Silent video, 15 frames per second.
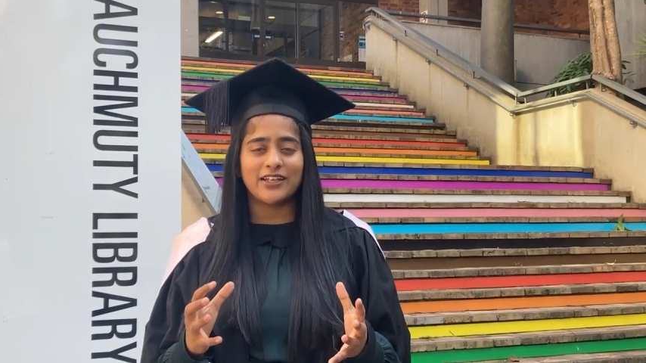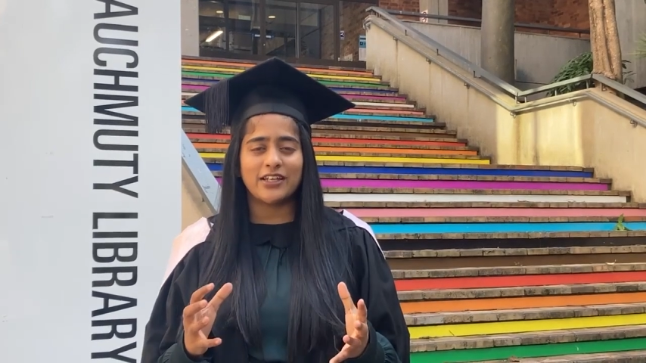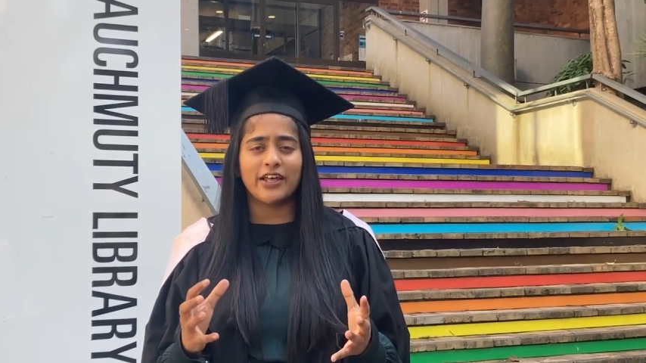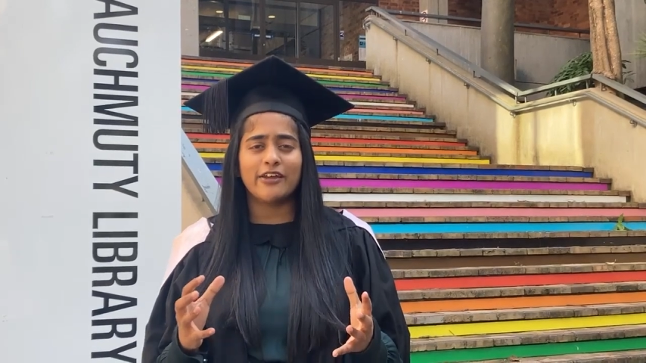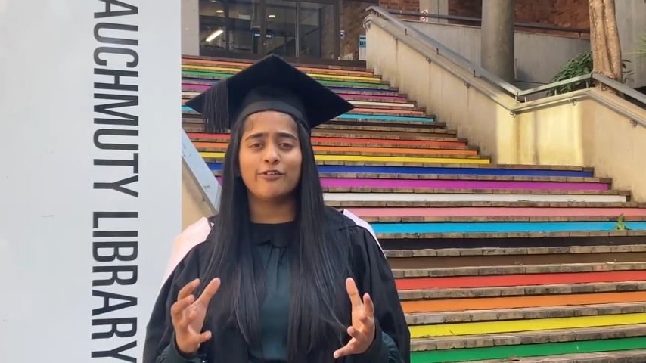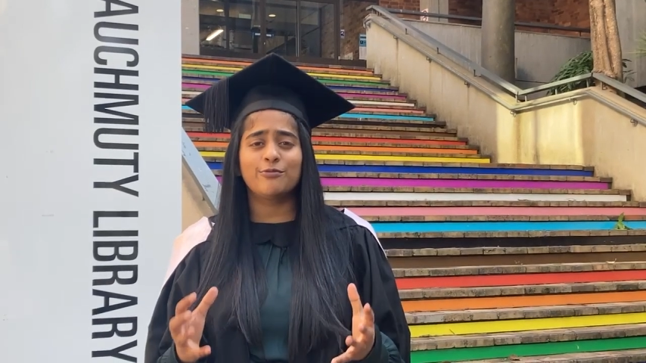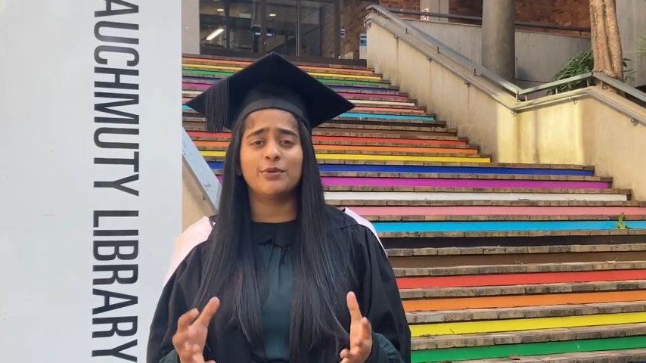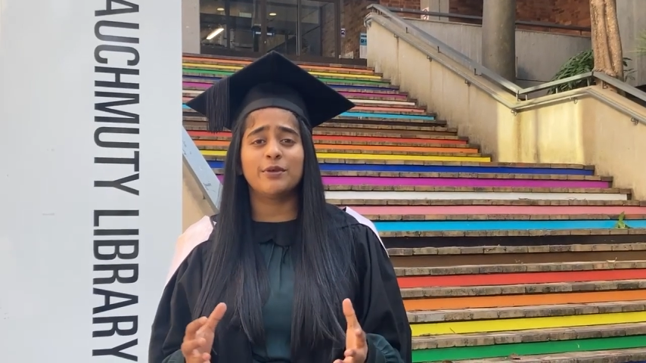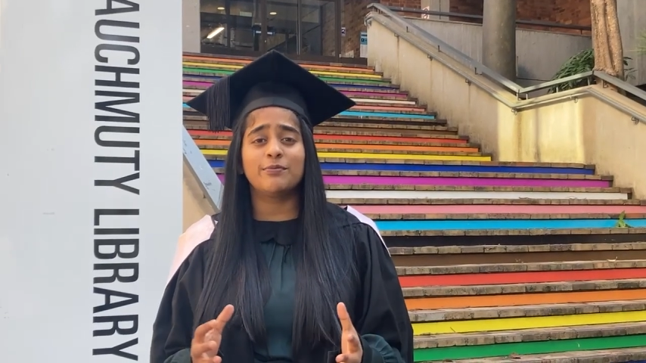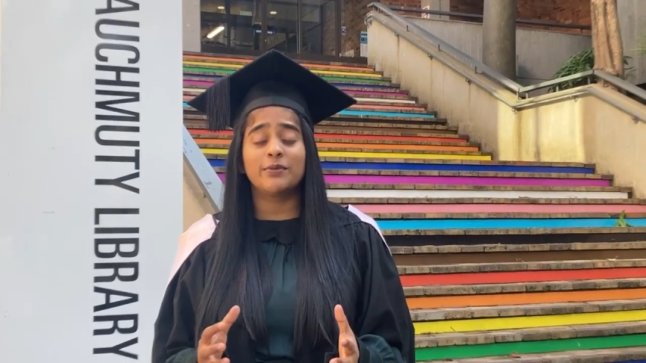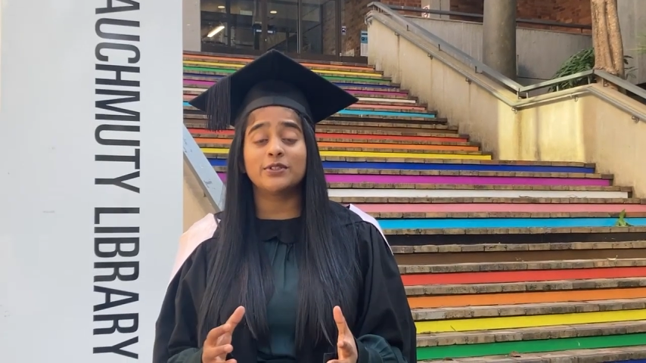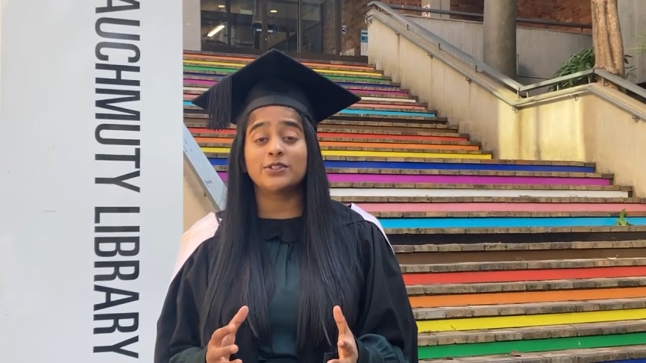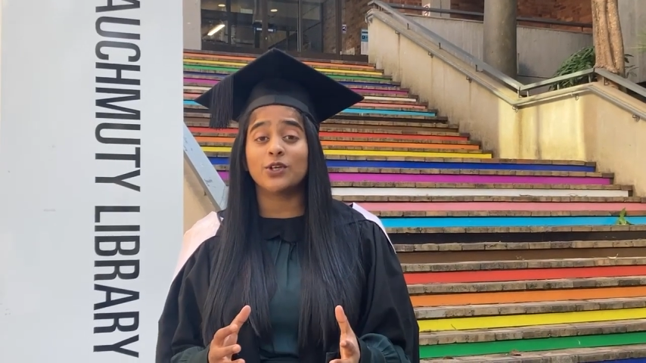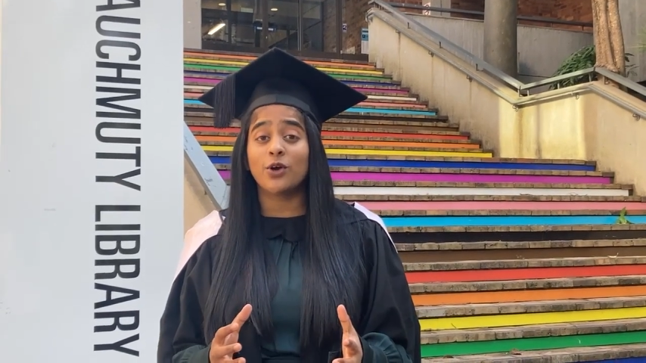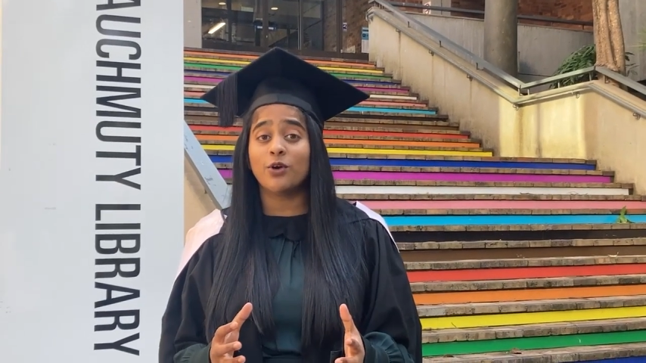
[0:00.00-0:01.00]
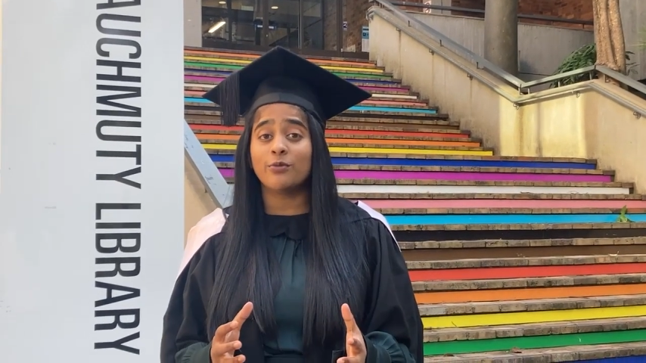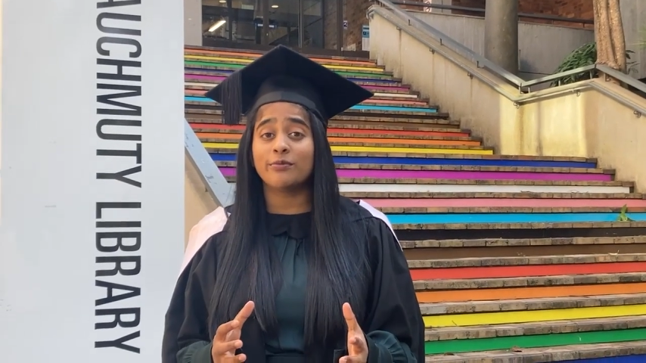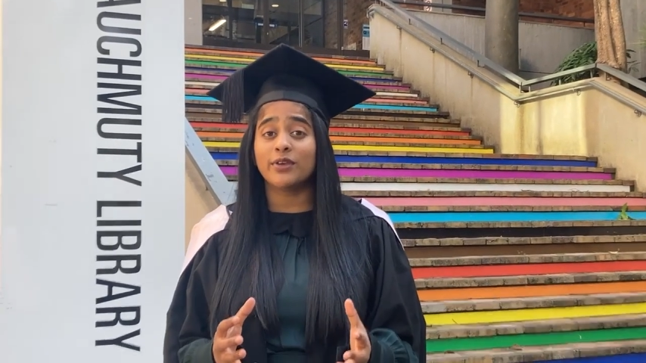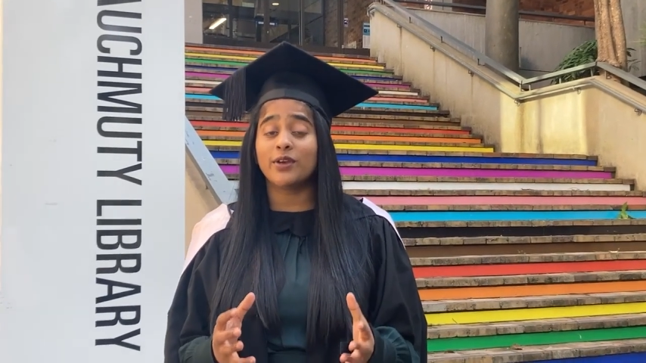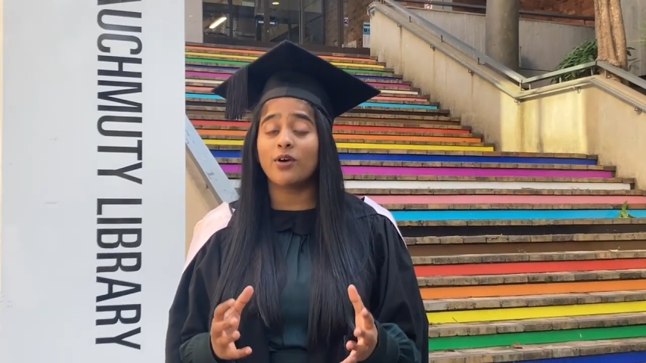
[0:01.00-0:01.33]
a lot of people told me,